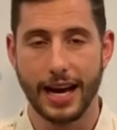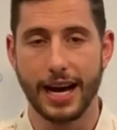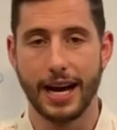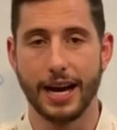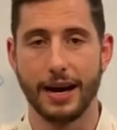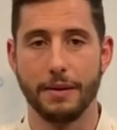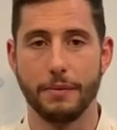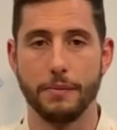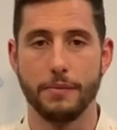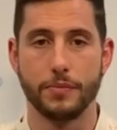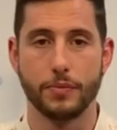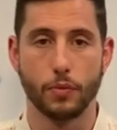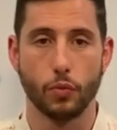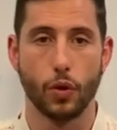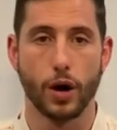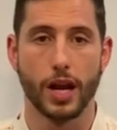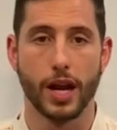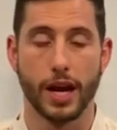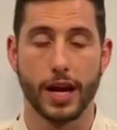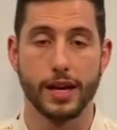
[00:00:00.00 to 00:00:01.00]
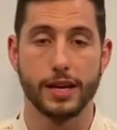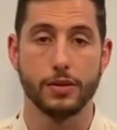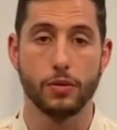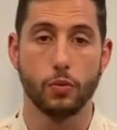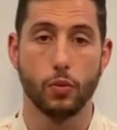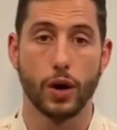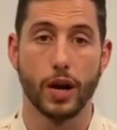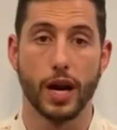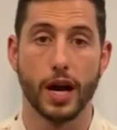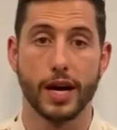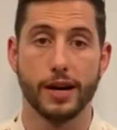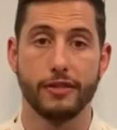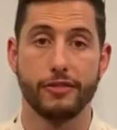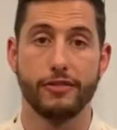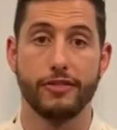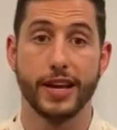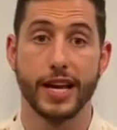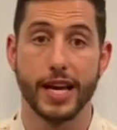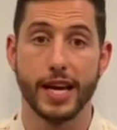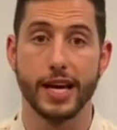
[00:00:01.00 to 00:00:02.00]
um, what I what I'd
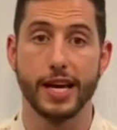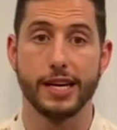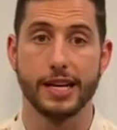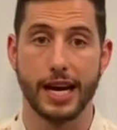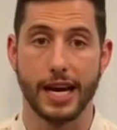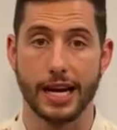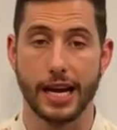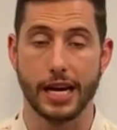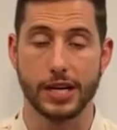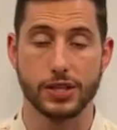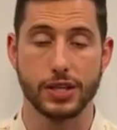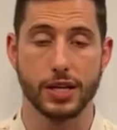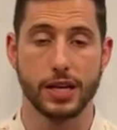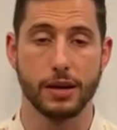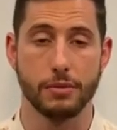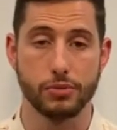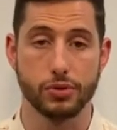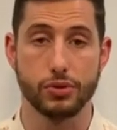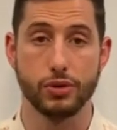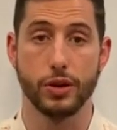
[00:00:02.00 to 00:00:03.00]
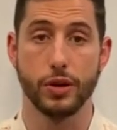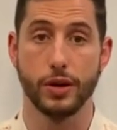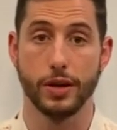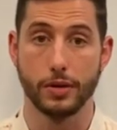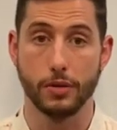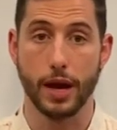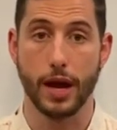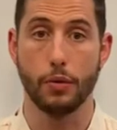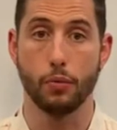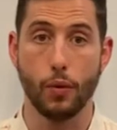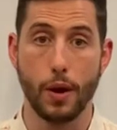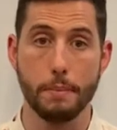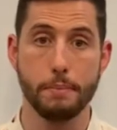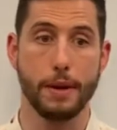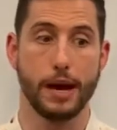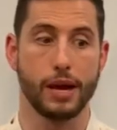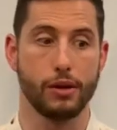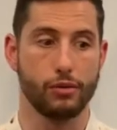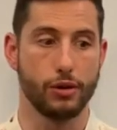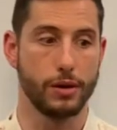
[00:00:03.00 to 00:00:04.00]
feared had actually come true and, and
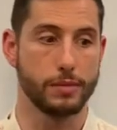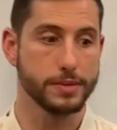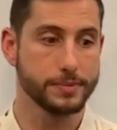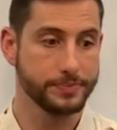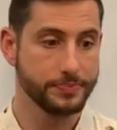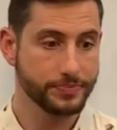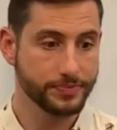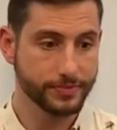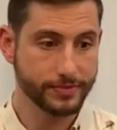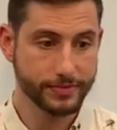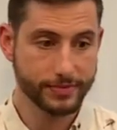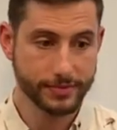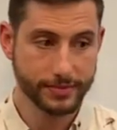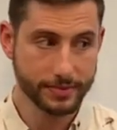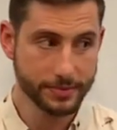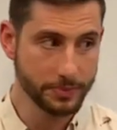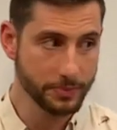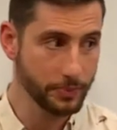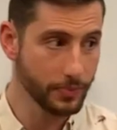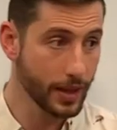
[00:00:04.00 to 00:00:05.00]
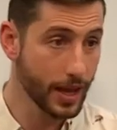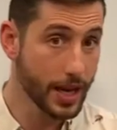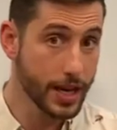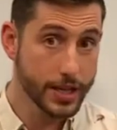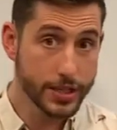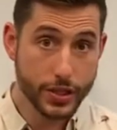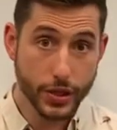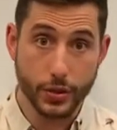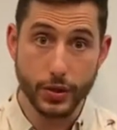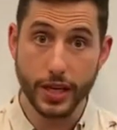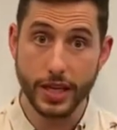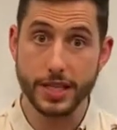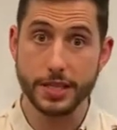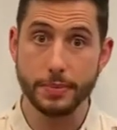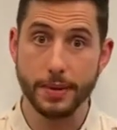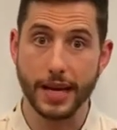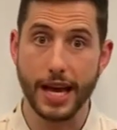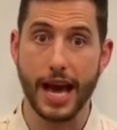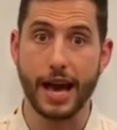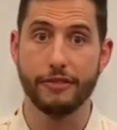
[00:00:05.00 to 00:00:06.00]
went bankrupt. So you
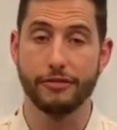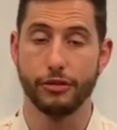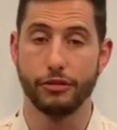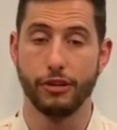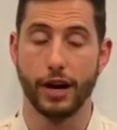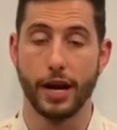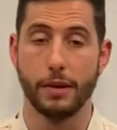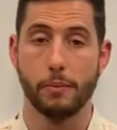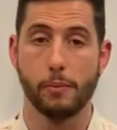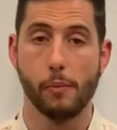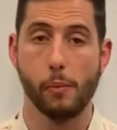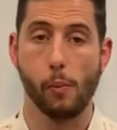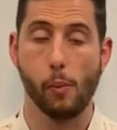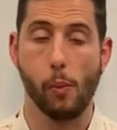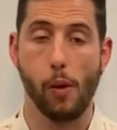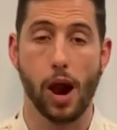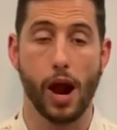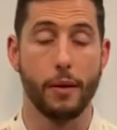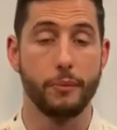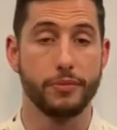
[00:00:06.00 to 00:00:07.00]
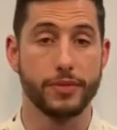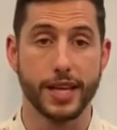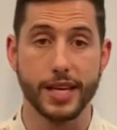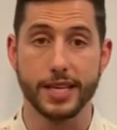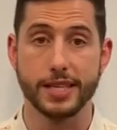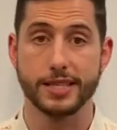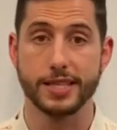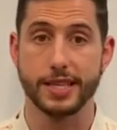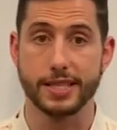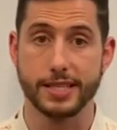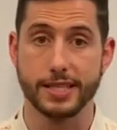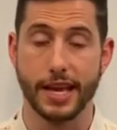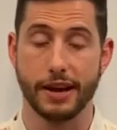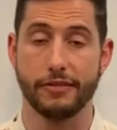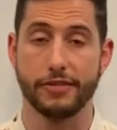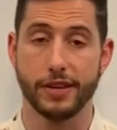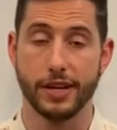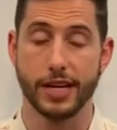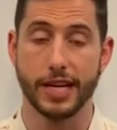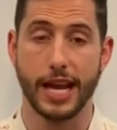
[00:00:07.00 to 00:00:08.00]
need to be careful, right? Um, these things
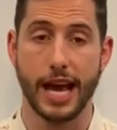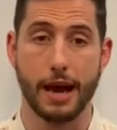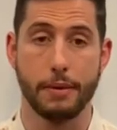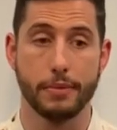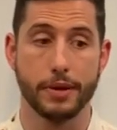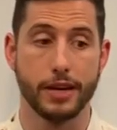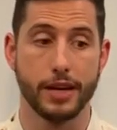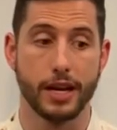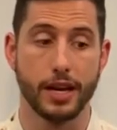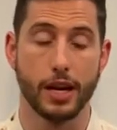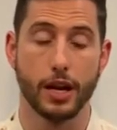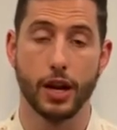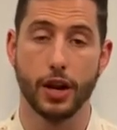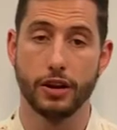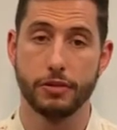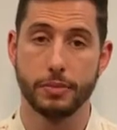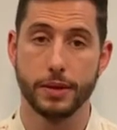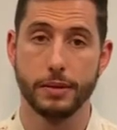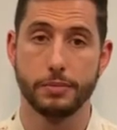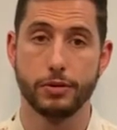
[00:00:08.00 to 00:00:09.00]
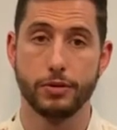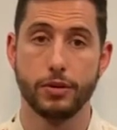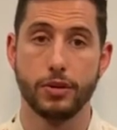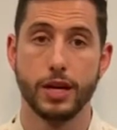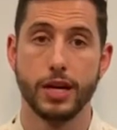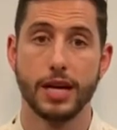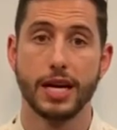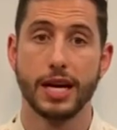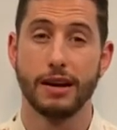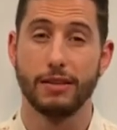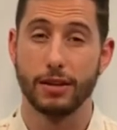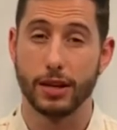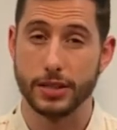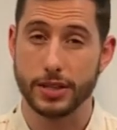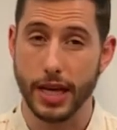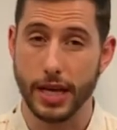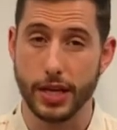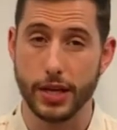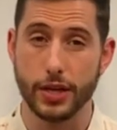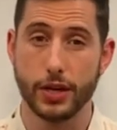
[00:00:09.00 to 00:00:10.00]
definitely happen, and a lot of people have
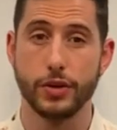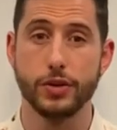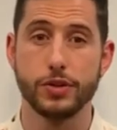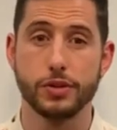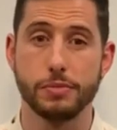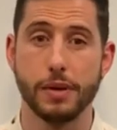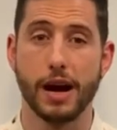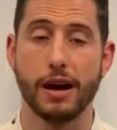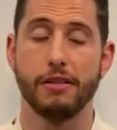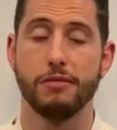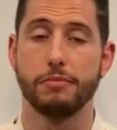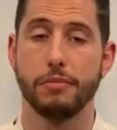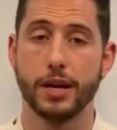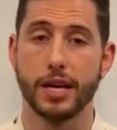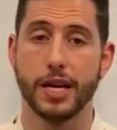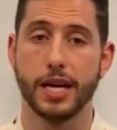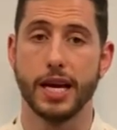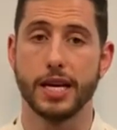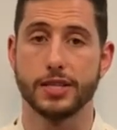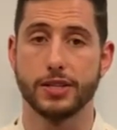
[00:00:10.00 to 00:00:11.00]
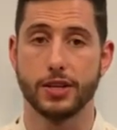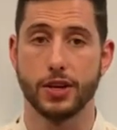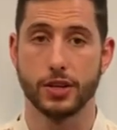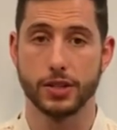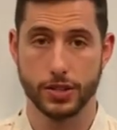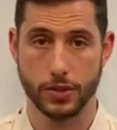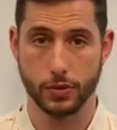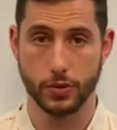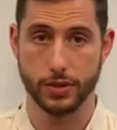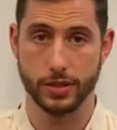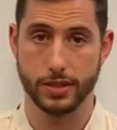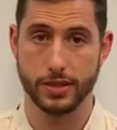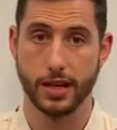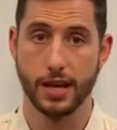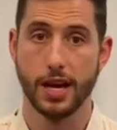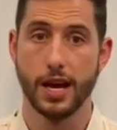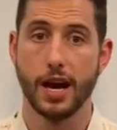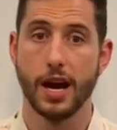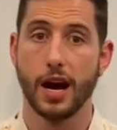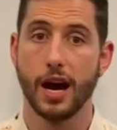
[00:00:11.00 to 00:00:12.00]
lost a huge amount of money as a consequence
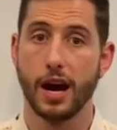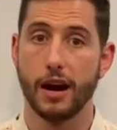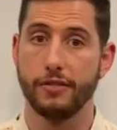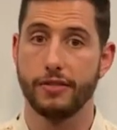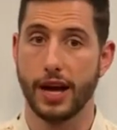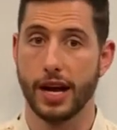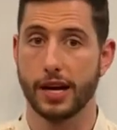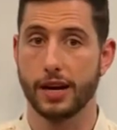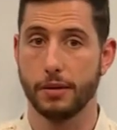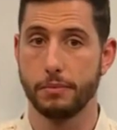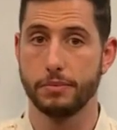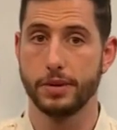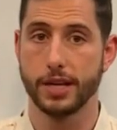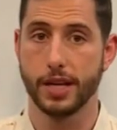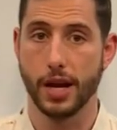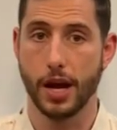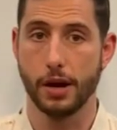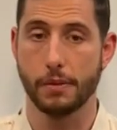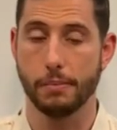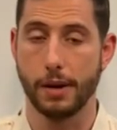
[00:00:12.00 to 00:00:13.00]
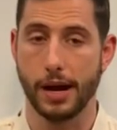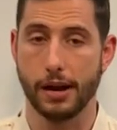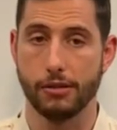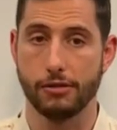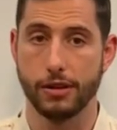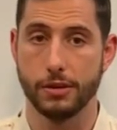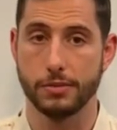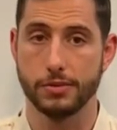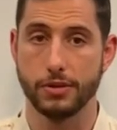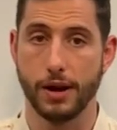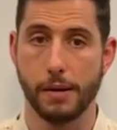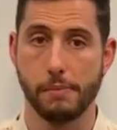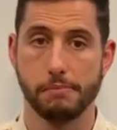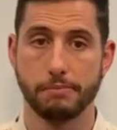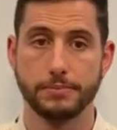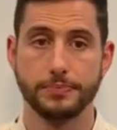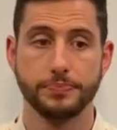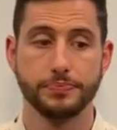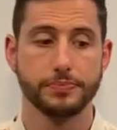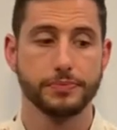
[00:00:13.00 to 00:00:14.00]
of that company going bankrupt, right?